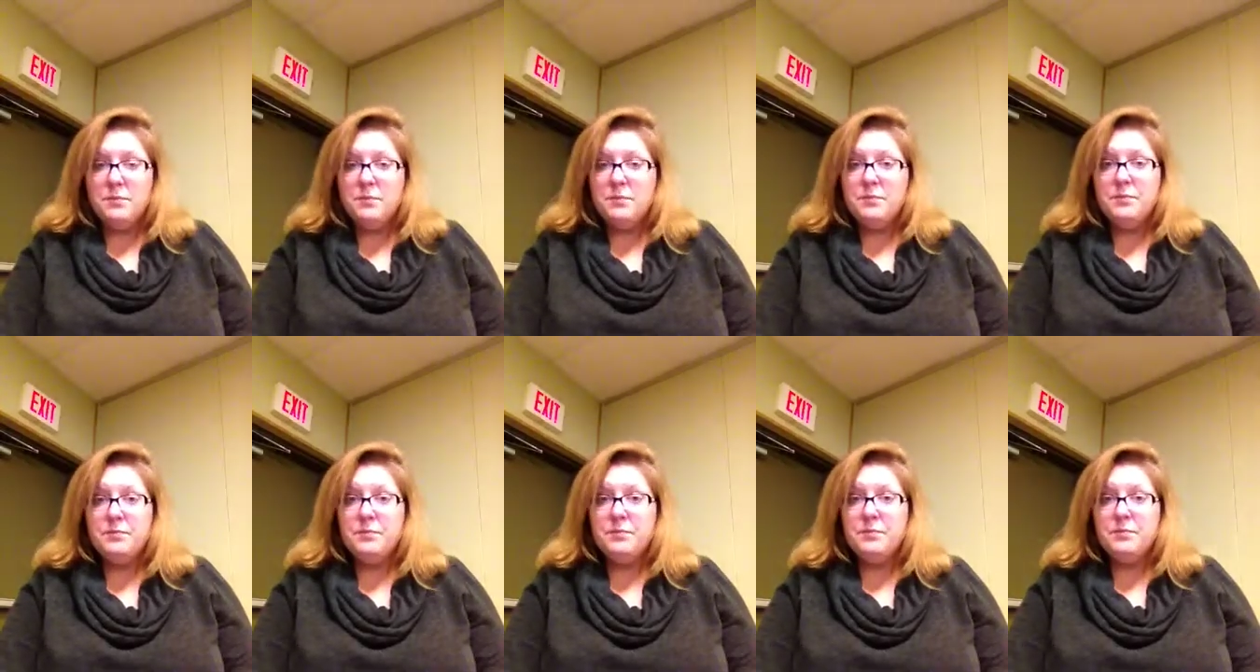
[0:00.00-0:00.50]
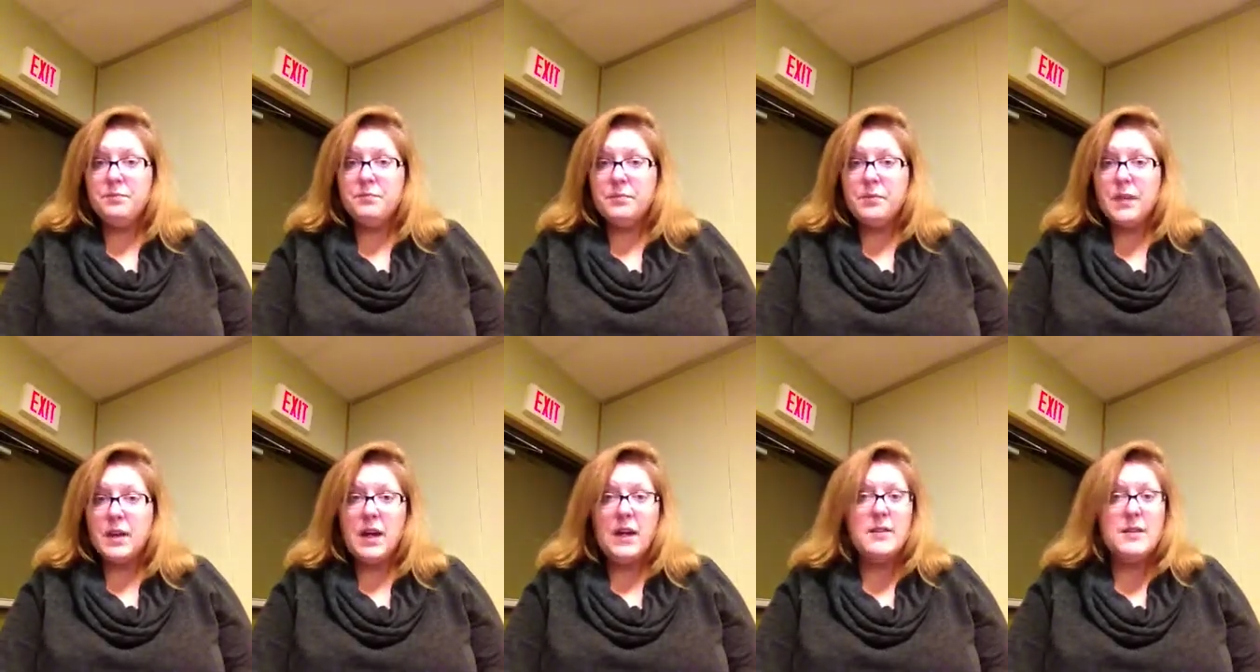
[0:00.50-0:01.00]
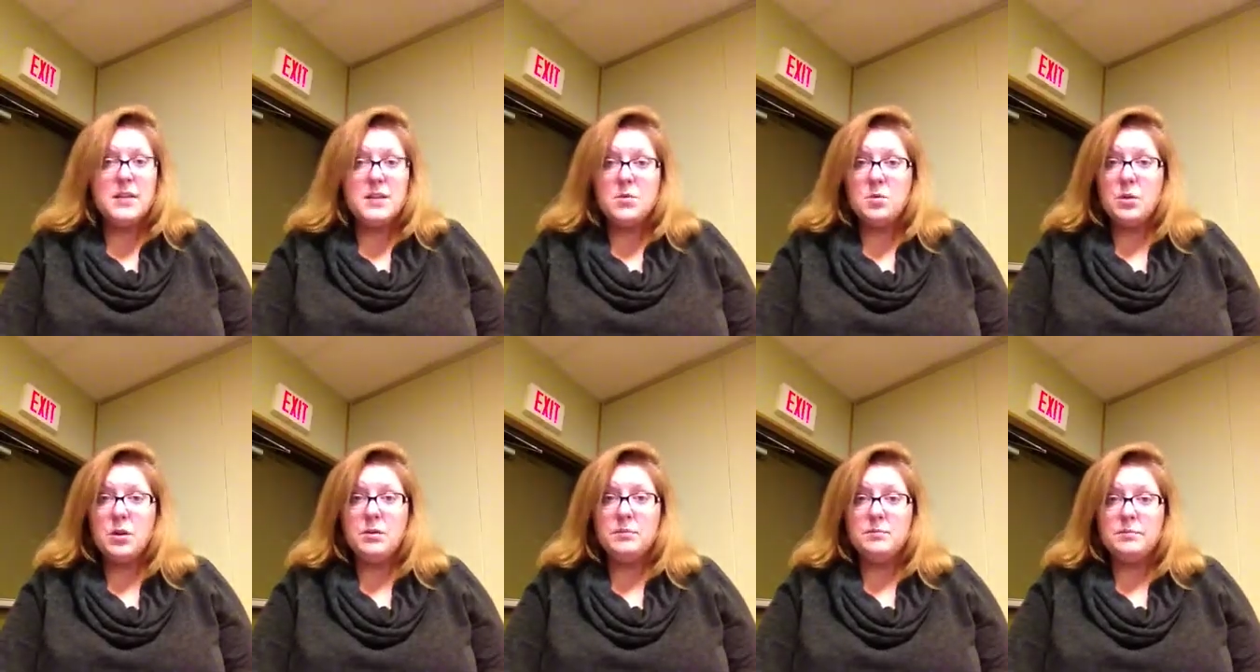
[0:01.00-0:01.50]
and this
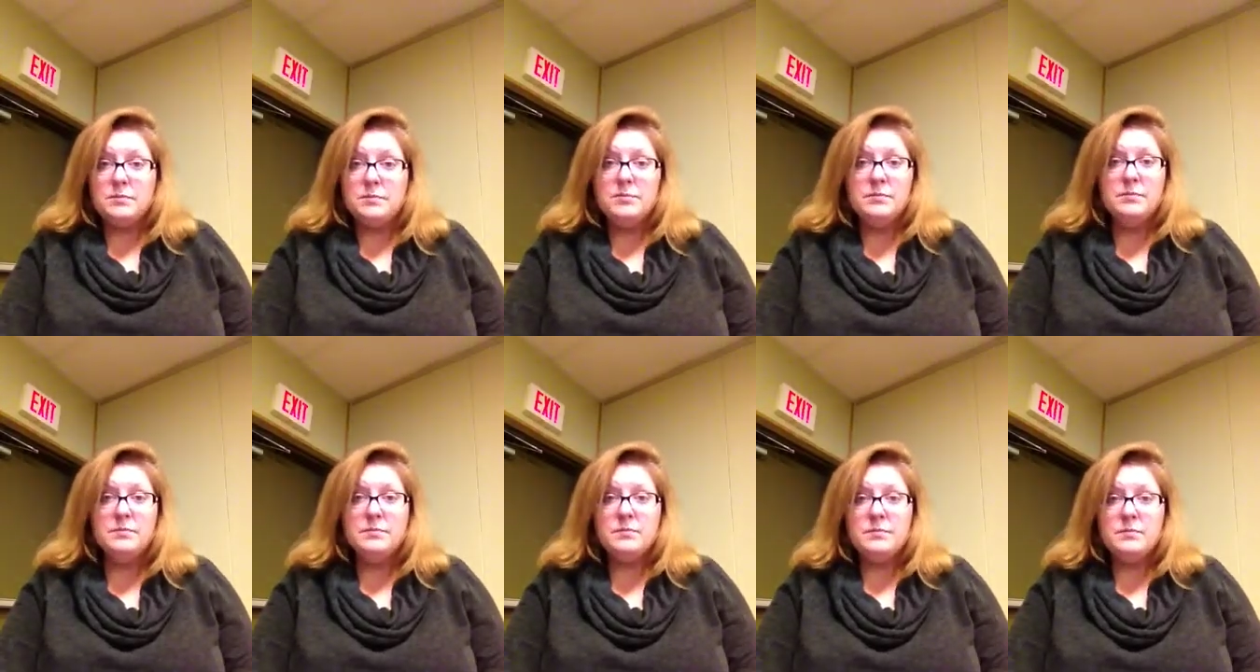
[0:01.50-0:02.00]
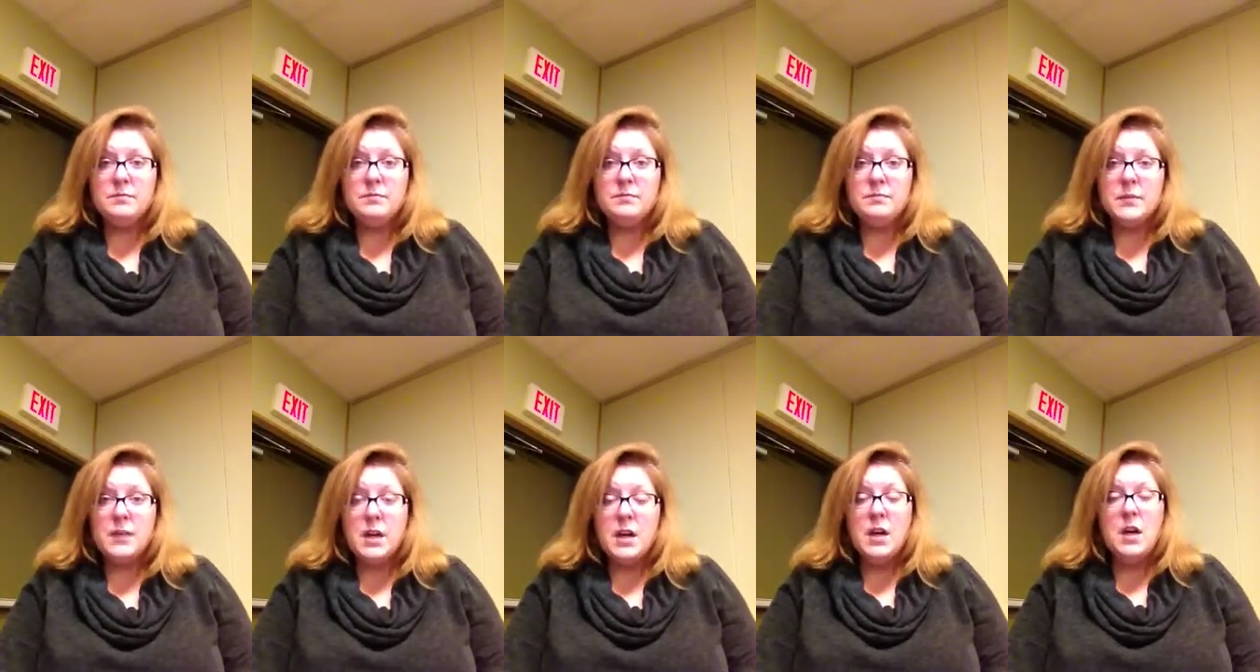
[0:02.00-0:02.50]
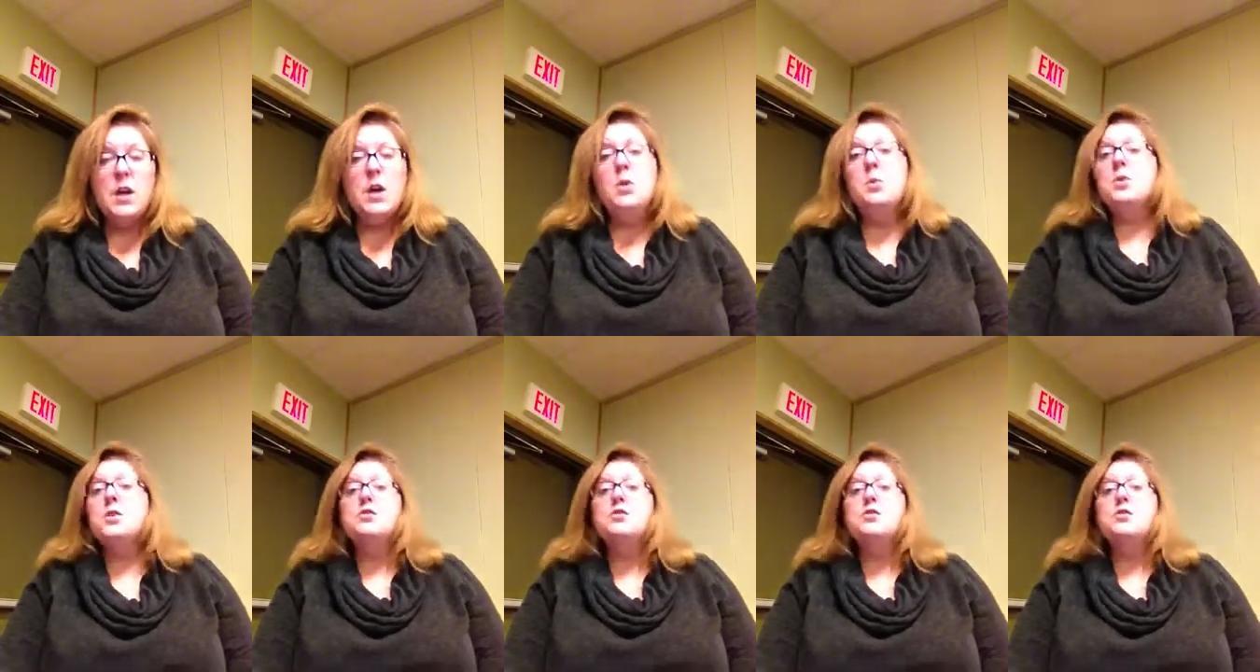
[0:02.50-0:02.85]
one,